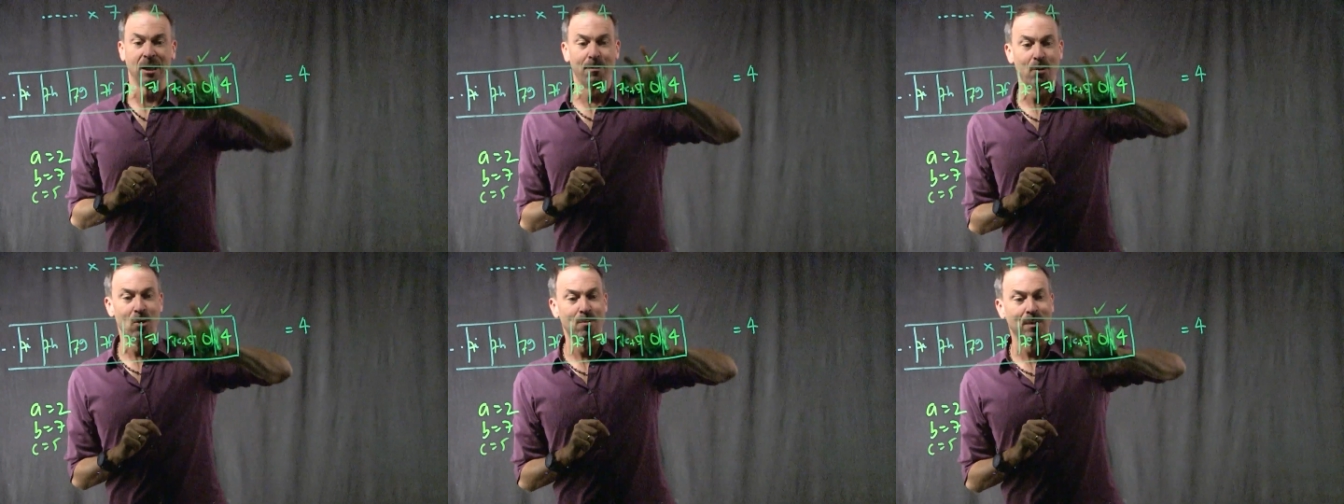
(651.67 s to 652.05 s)

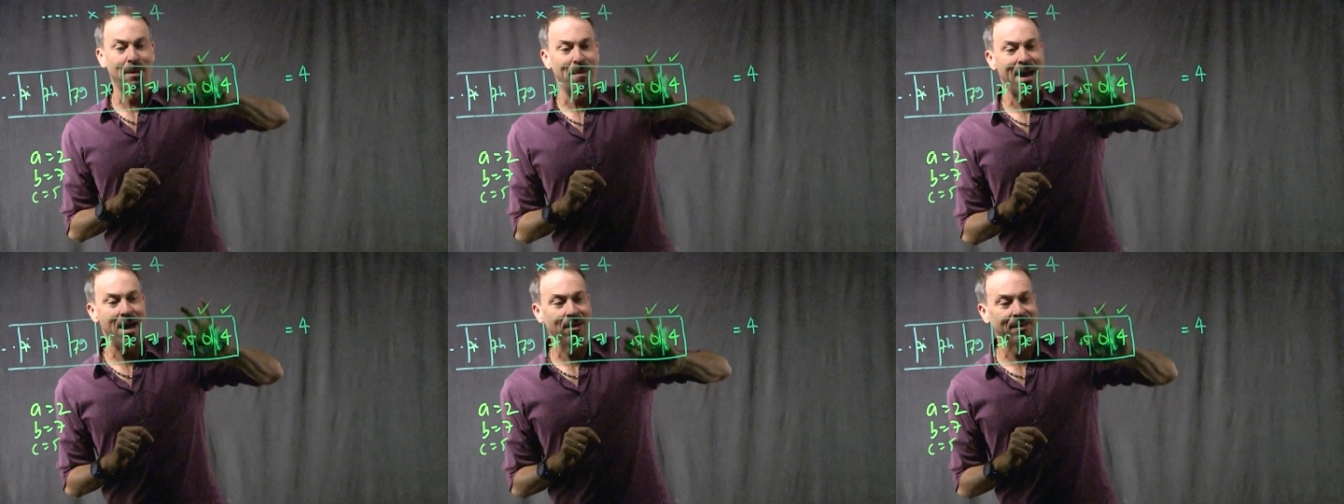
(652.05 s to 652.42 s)
Kaboom,
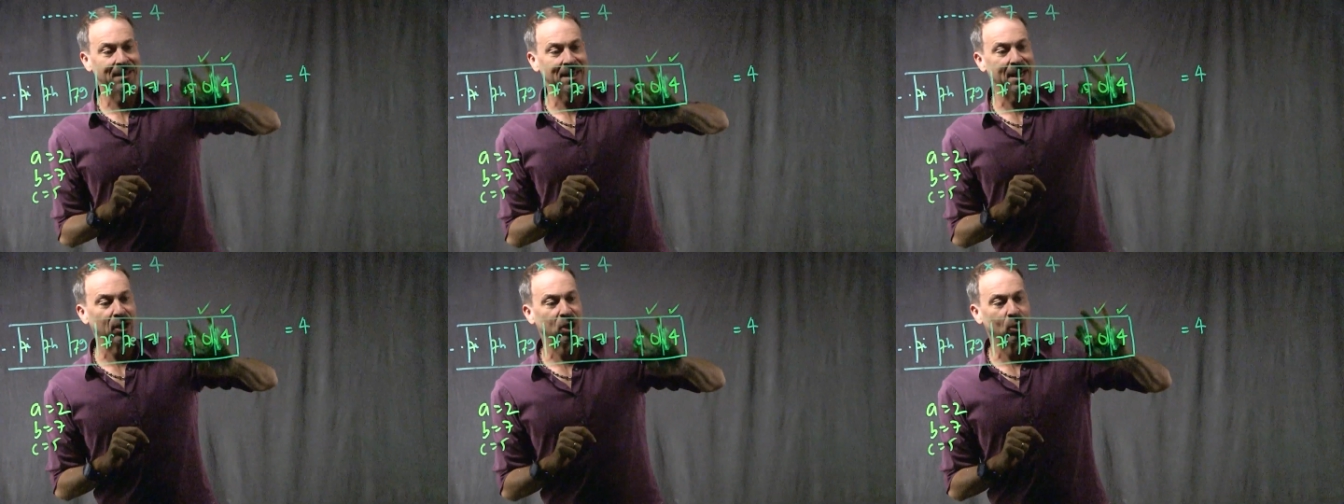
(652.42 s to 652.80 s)
kapow,
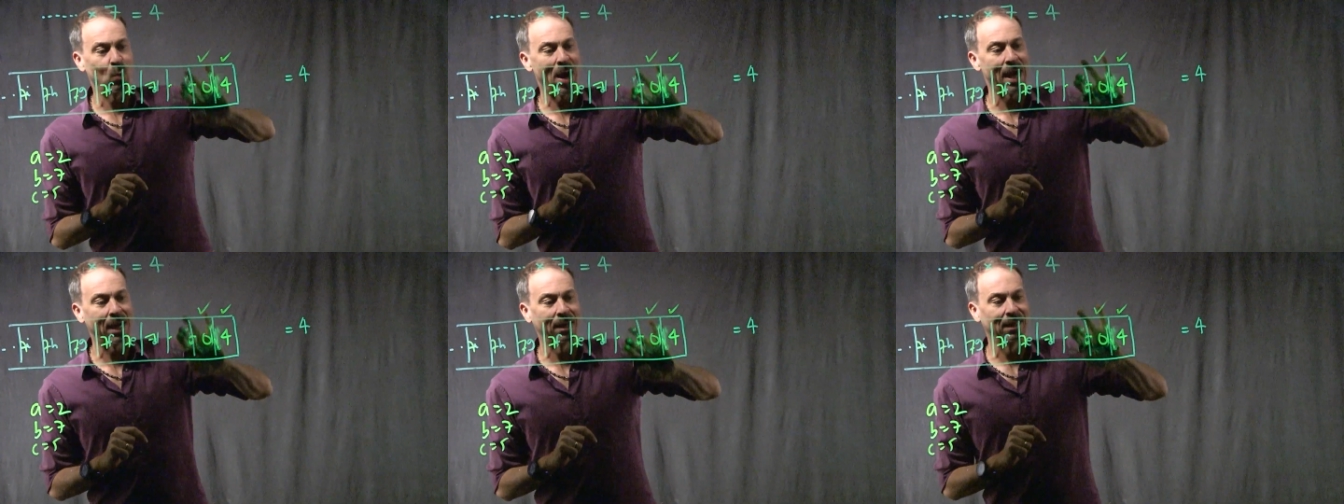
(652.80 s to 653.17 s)
gazing,
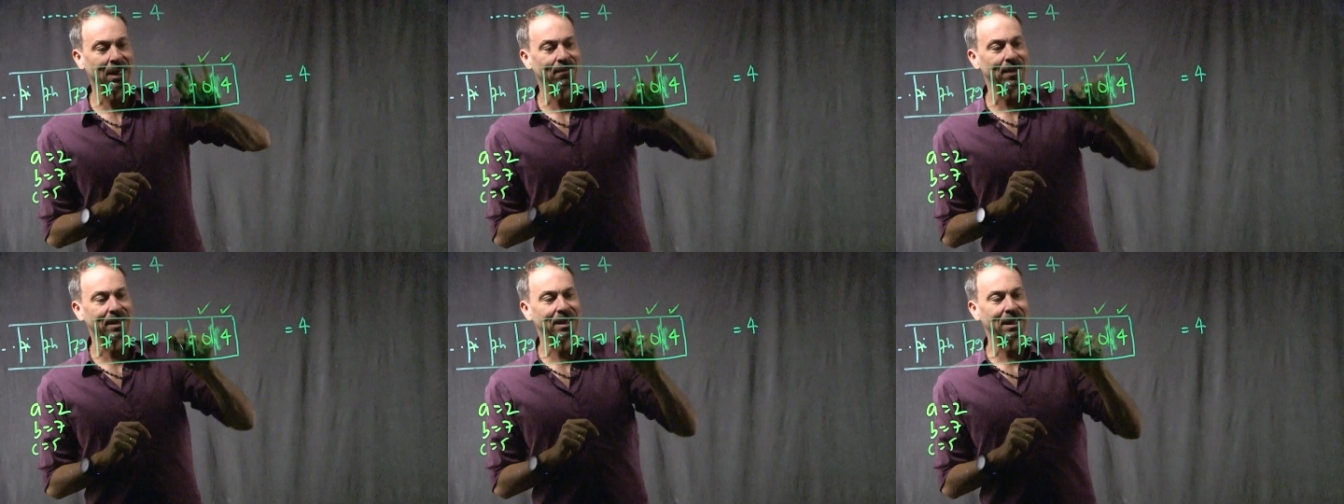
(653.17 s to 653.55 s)
zhwack,
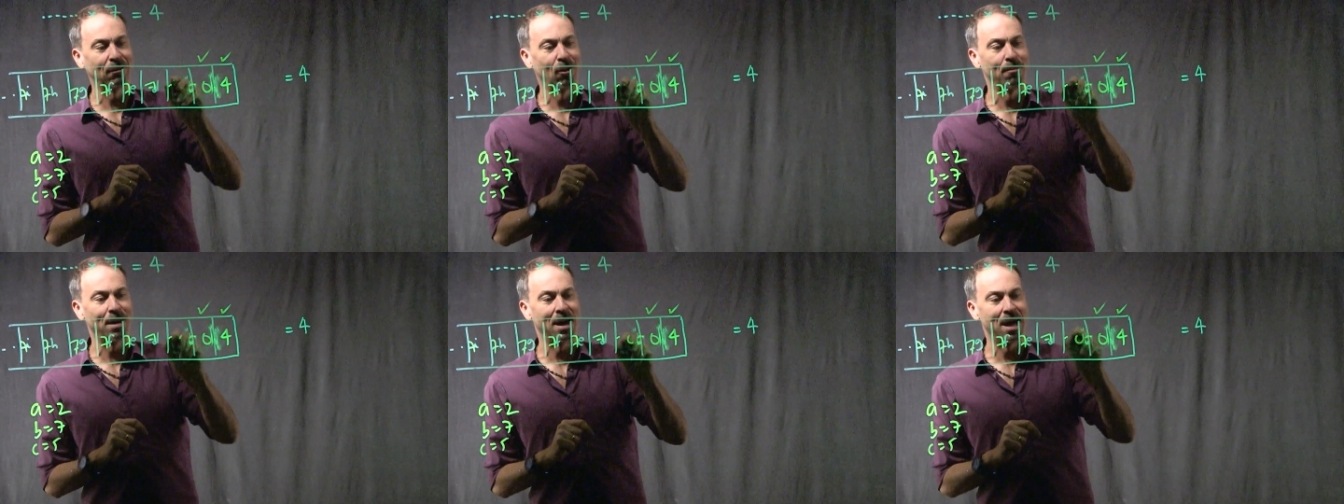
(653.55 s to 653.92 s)
leaving
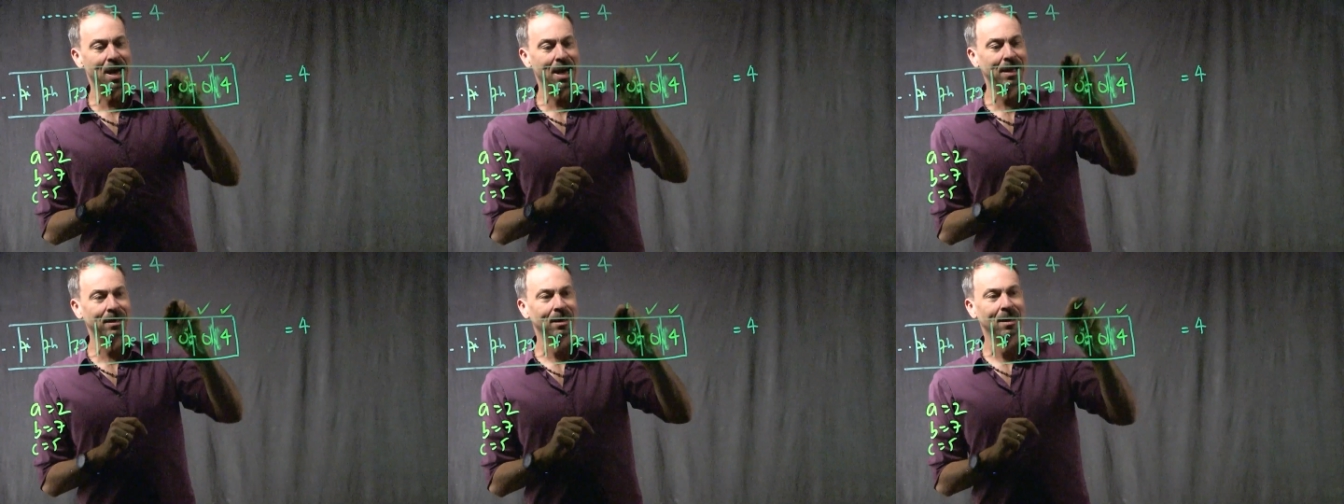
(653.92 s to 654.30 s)
0
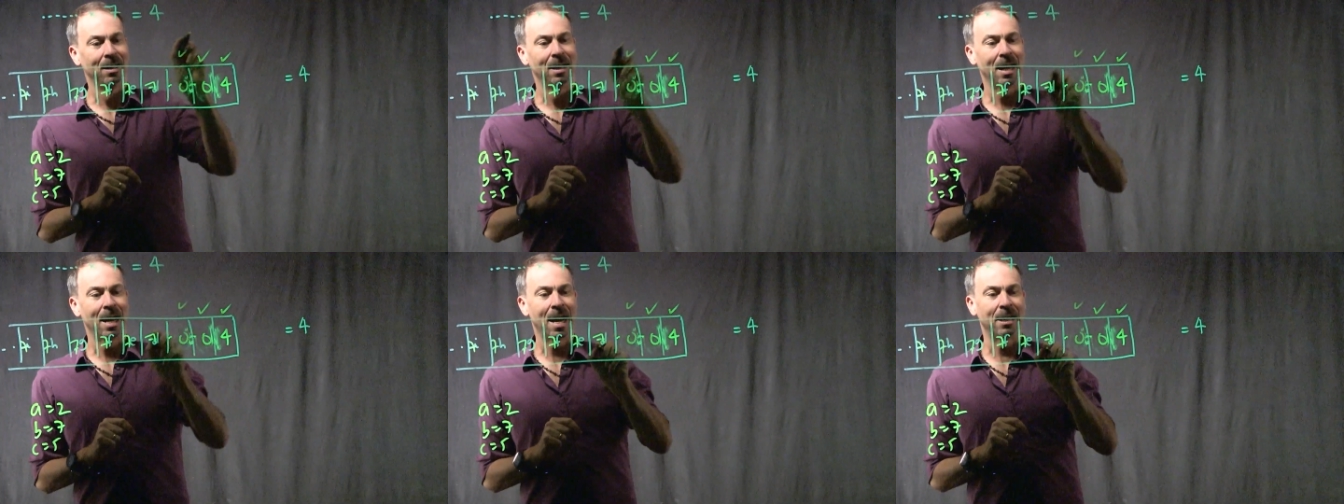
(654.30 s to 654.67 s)
behind
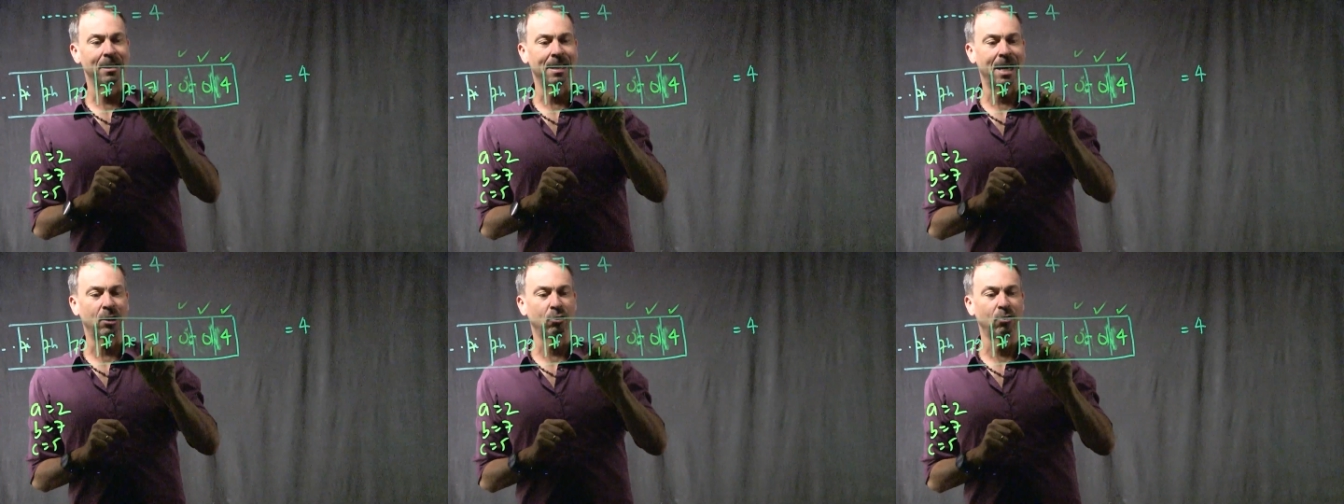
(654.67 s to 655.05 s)
and
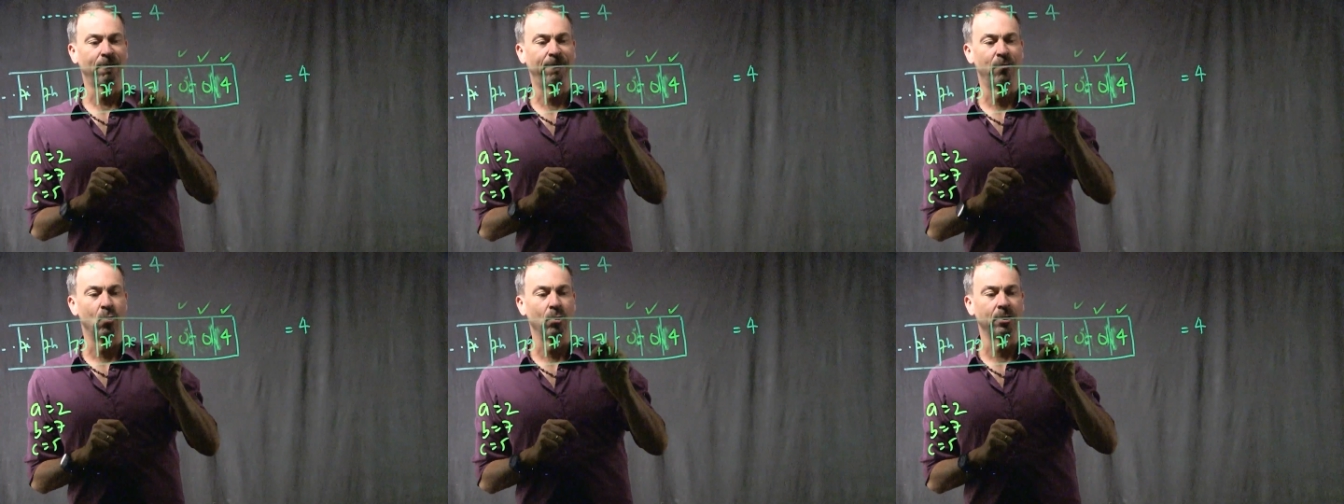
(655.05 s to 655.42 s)
an extra
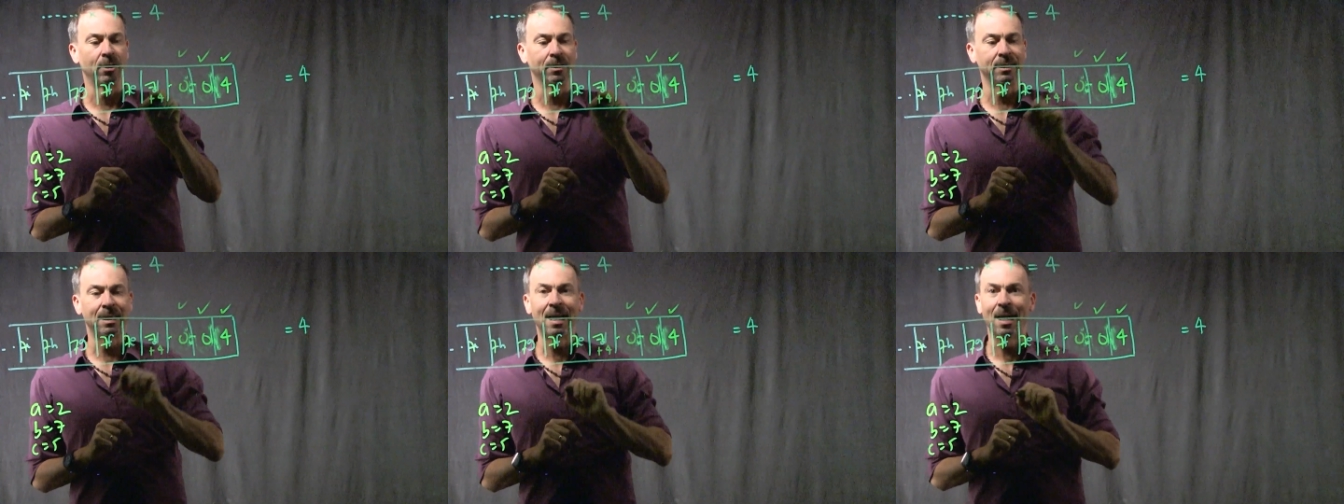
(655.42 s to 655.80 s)
4
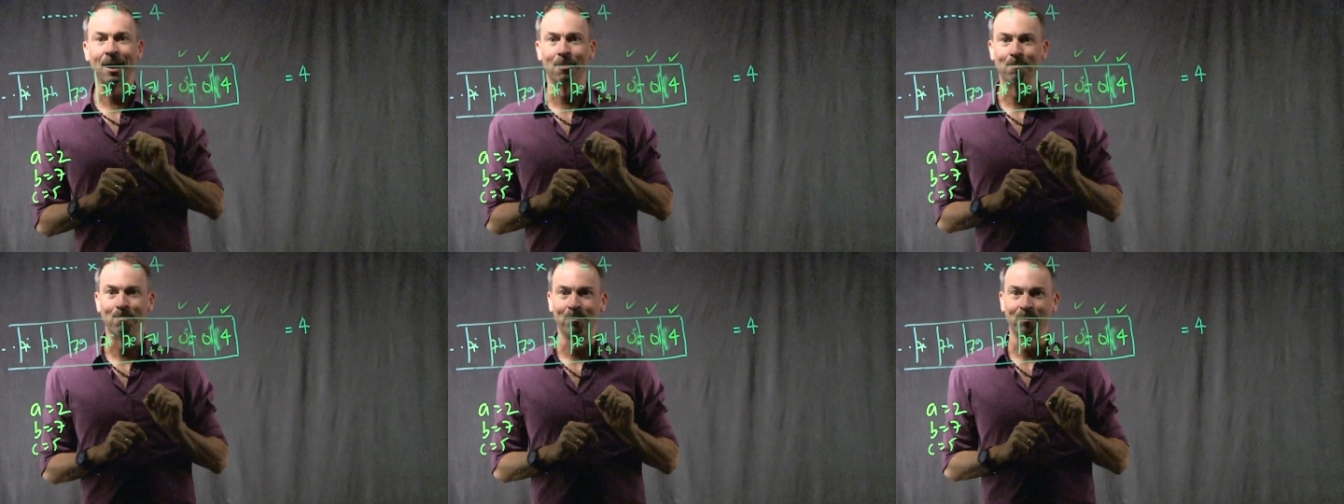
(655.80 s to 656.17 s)
dots there.